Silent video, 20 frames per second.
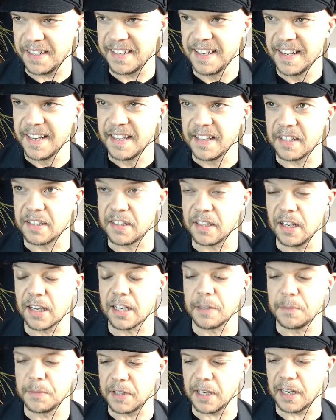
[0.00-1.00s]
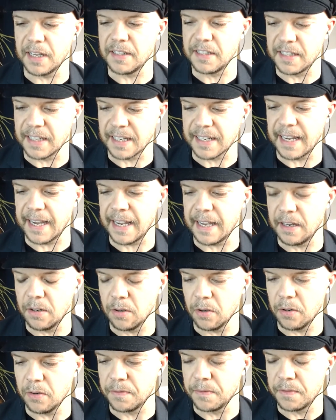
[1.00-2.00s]
the circumstances again
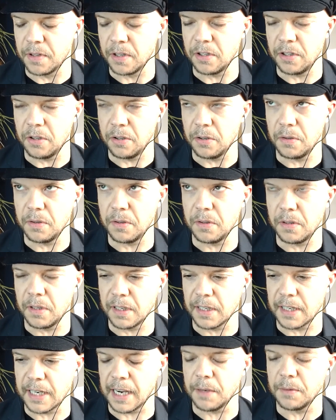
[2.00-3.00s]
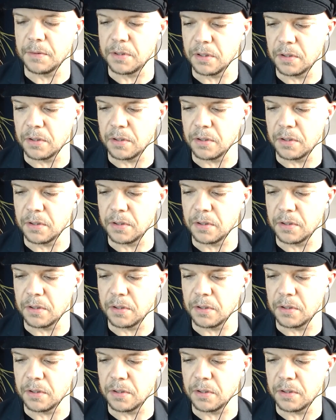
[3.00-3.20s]
of that you encountered